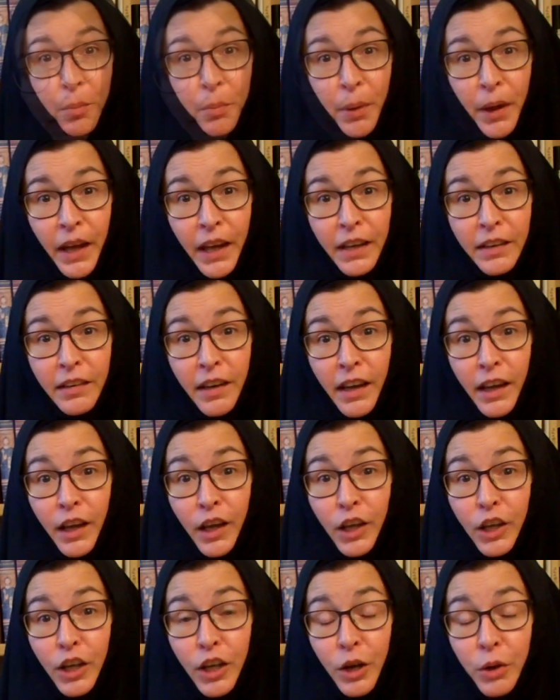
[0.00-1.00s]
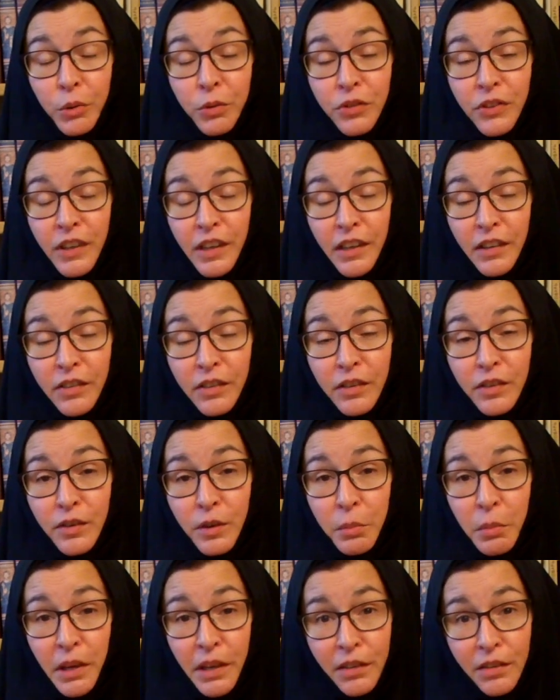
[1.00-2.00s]
but, you know,
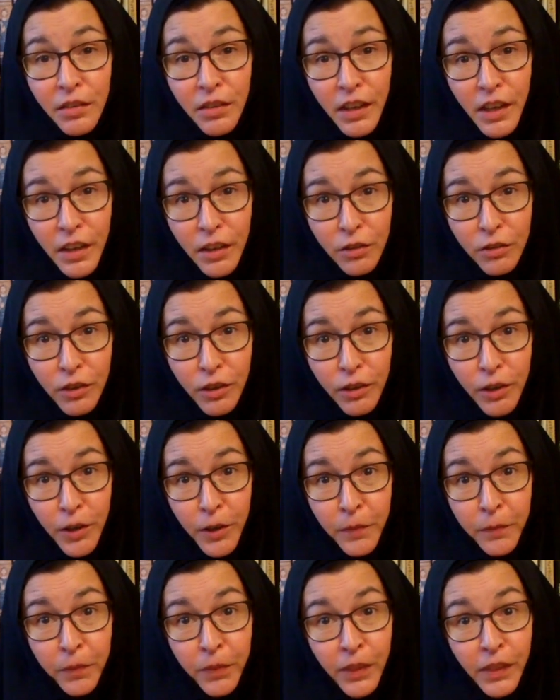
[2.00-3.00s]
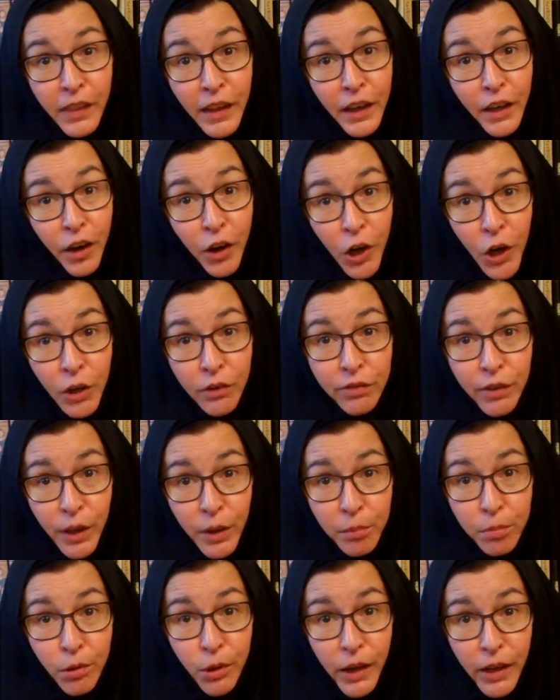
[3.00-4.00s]
cynicism is easier than
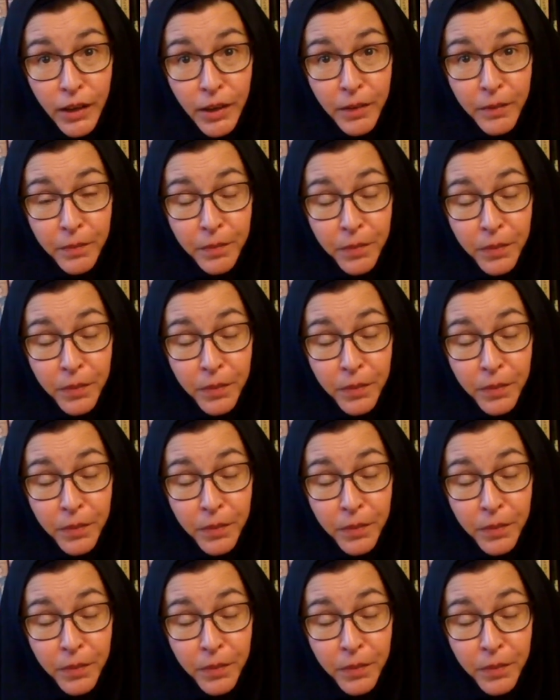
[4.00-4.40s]
heartfelt prayer.